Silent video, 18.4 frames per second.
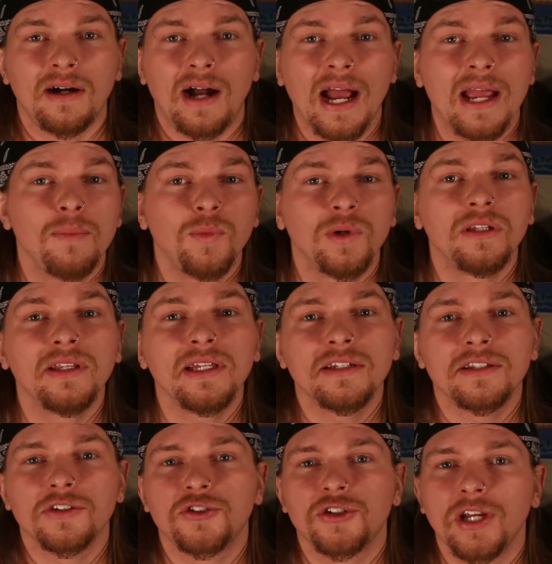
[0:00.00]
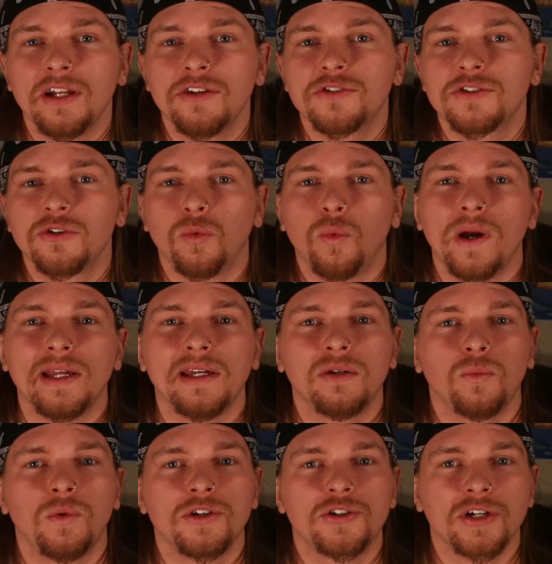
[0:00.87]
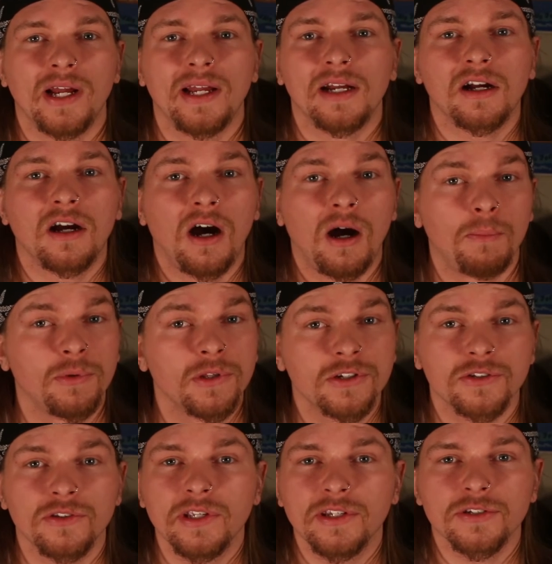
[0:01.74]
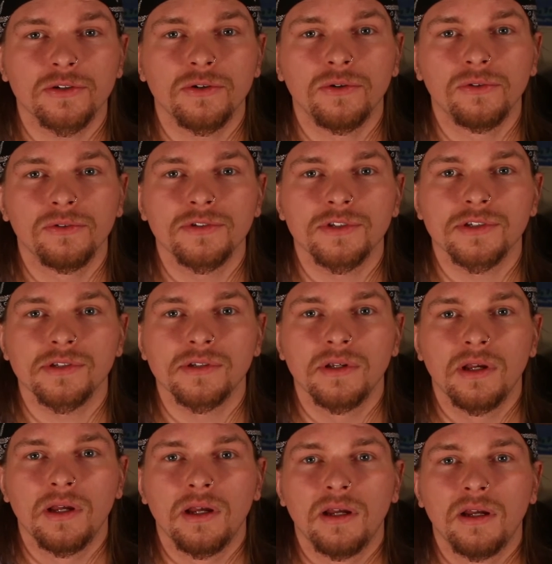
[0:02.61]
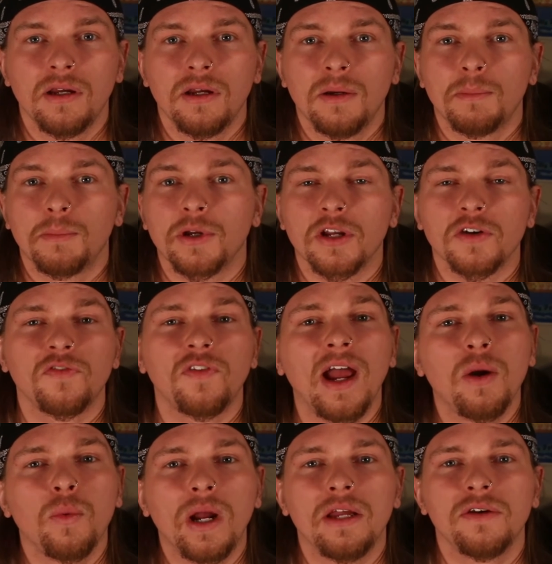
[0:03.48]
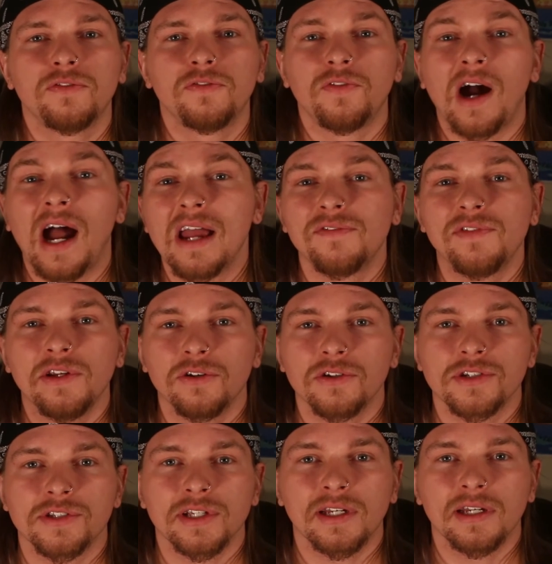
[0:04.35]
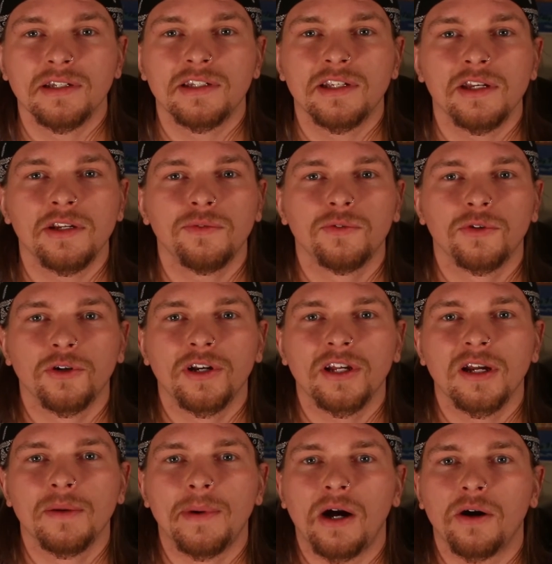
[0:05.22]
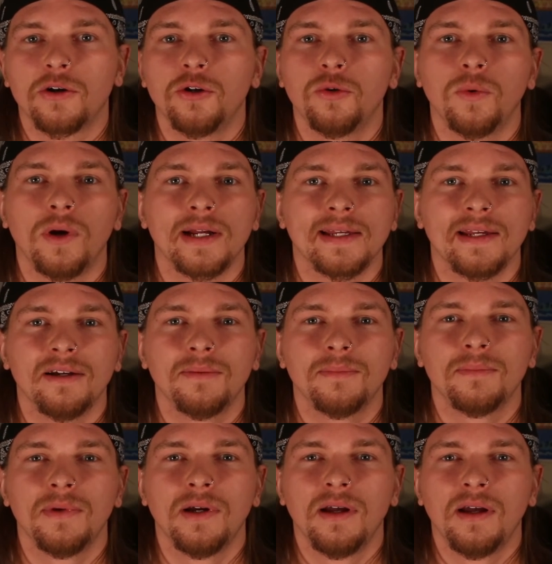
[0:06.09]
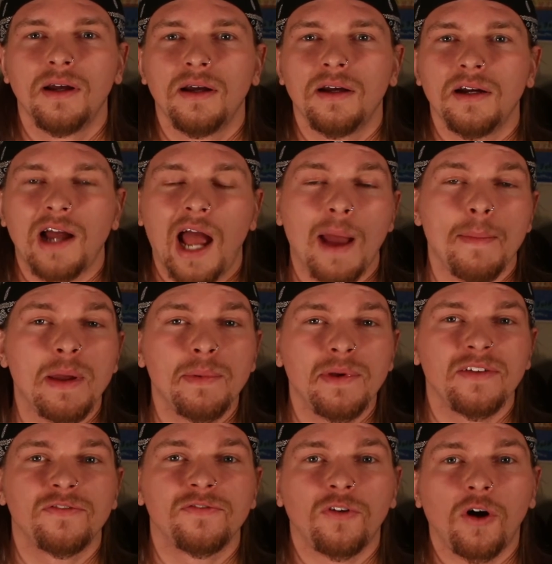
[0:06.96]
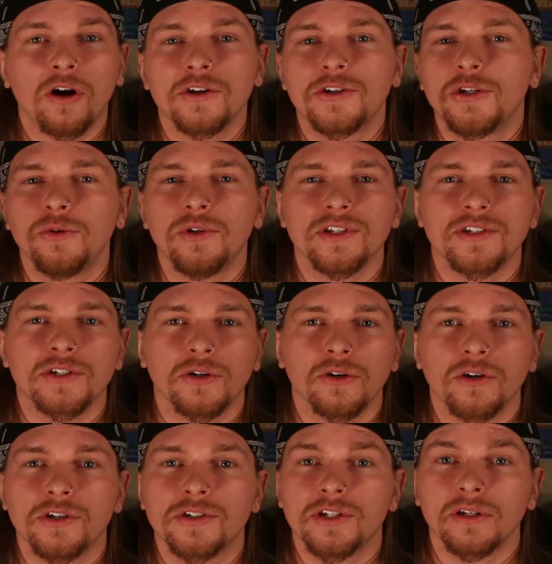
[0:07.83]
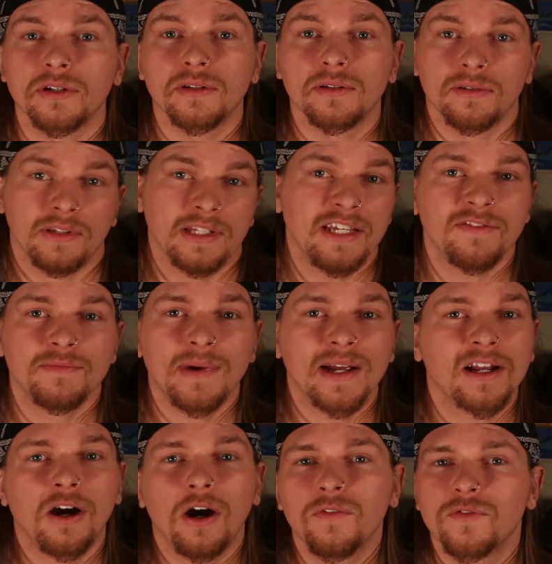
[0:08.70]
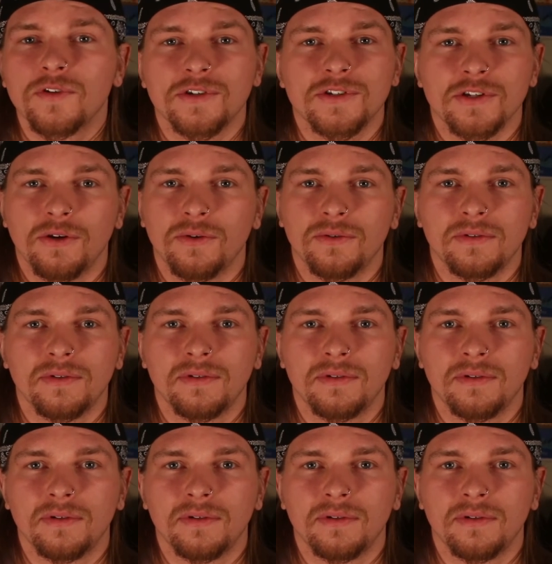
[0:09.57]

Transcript: I'm willing to change the way in which I accomplish these goals, but if I wait 5 years to continue learning about who I am, I may be far too discouraged to leave my comfort zone.